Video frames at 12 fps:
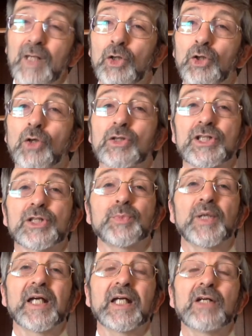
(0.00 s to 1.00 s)
Not just
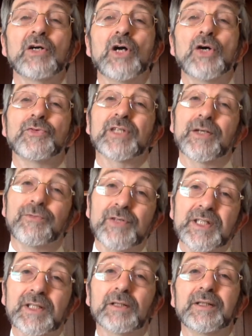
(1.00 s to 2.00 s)
praying for their
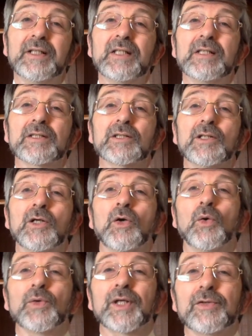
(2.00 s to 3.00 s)
physical needs
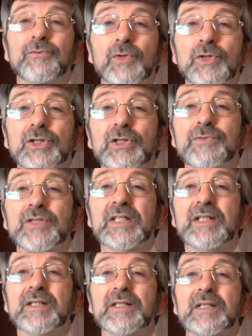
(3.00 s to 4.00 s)
or the conversion of
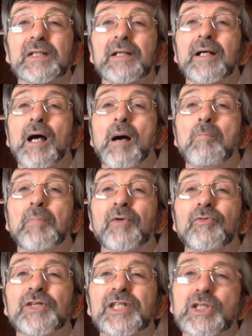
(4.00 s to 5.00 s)
sinners,
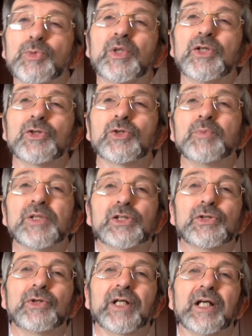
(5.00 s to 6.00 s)
but for the spiritual
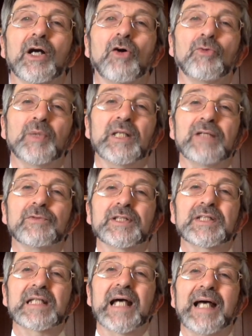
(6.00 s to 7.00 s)
maturing of
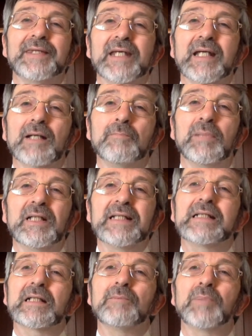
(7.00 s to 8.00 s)
believers and their
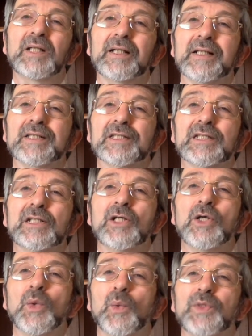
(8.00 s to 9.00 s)
complete compliance
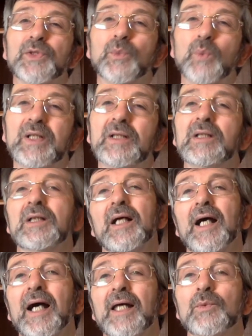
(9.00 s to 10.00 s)
with the will
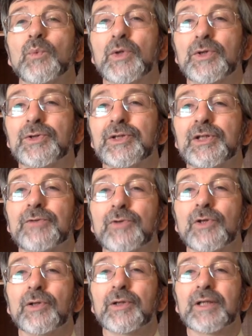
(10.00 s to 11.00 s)
and word of
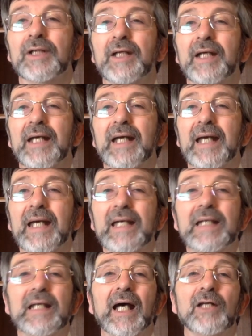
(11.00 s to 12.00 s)
God
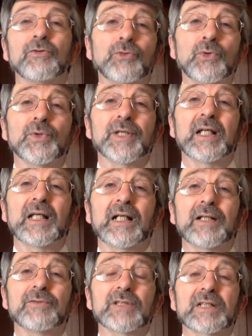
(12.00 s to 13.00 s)
in and for their
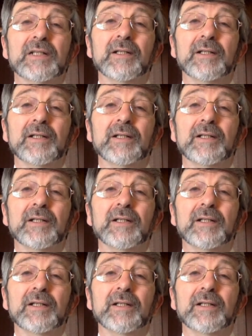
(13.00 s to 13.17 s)
lives.